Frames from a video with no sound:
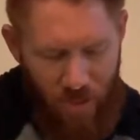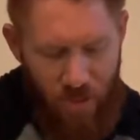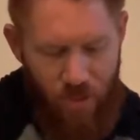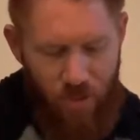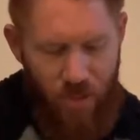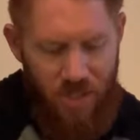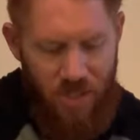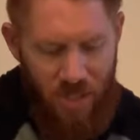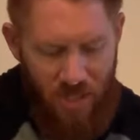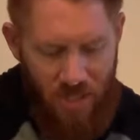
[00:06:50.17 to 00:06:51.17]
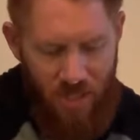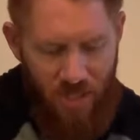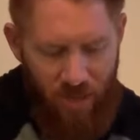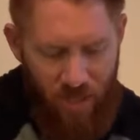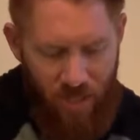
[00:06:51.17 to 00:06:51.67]
to a citizen
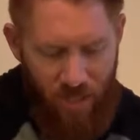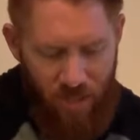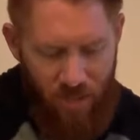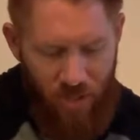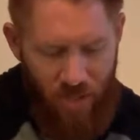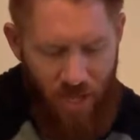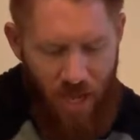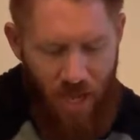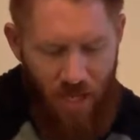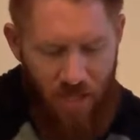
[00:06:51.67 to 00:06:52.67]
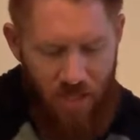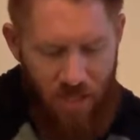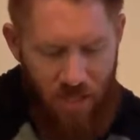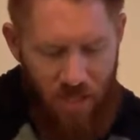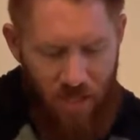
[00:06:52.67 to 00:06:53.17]
of that country, and he
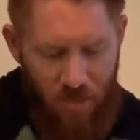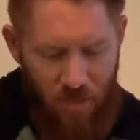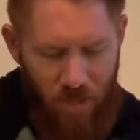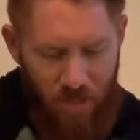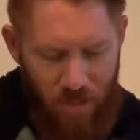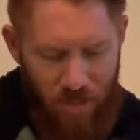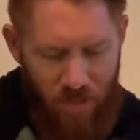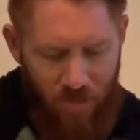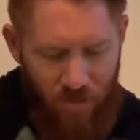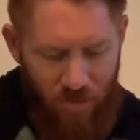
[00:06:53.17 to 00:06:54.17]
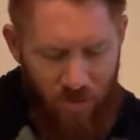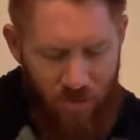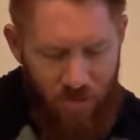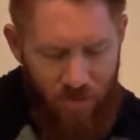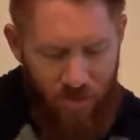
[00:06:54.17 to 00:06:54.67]
sent him into the fields
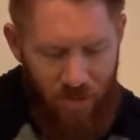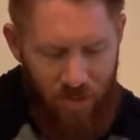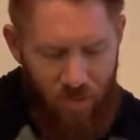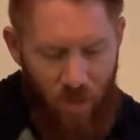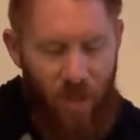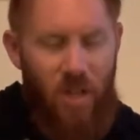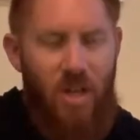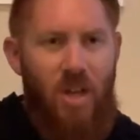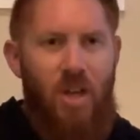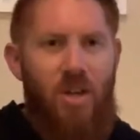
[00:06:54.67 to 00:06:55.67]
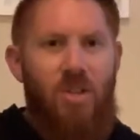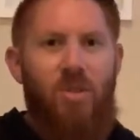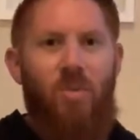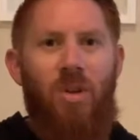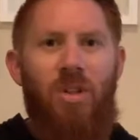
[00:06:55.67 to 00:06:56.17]
to feed the swine.
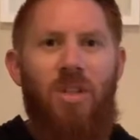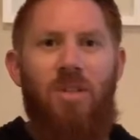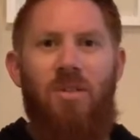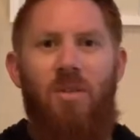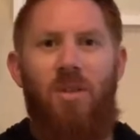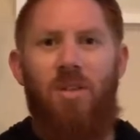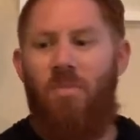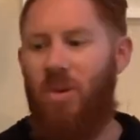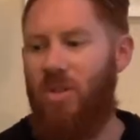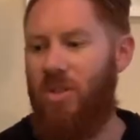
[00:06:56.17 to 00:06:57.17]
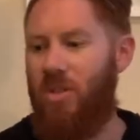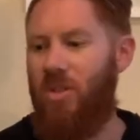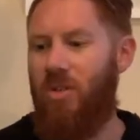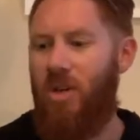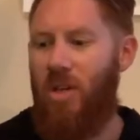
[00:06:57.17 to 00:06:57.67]
So what did this this person
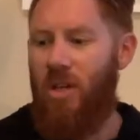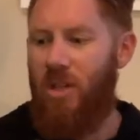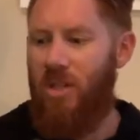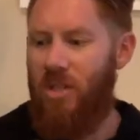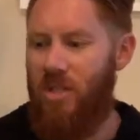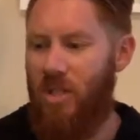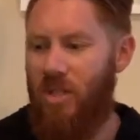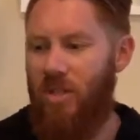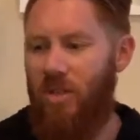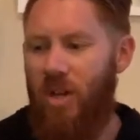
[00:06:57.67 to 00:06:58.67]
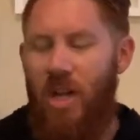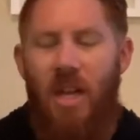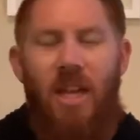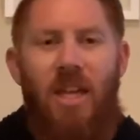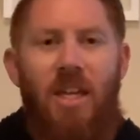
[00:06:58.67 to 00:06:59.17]
do? This son do?
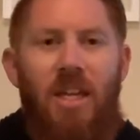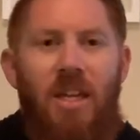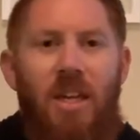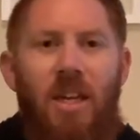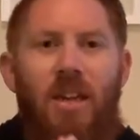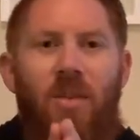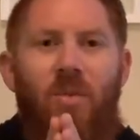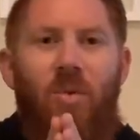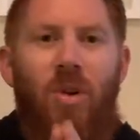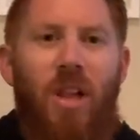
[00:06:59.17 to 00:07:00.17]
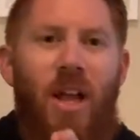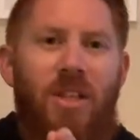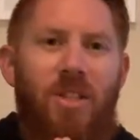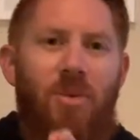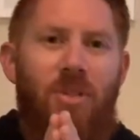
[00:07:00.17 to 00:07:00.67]
He
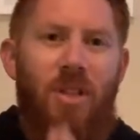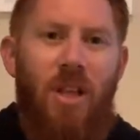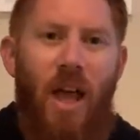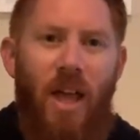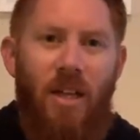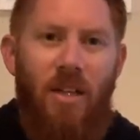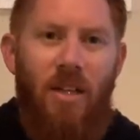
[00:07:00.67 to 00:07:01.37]
realized there was a lack.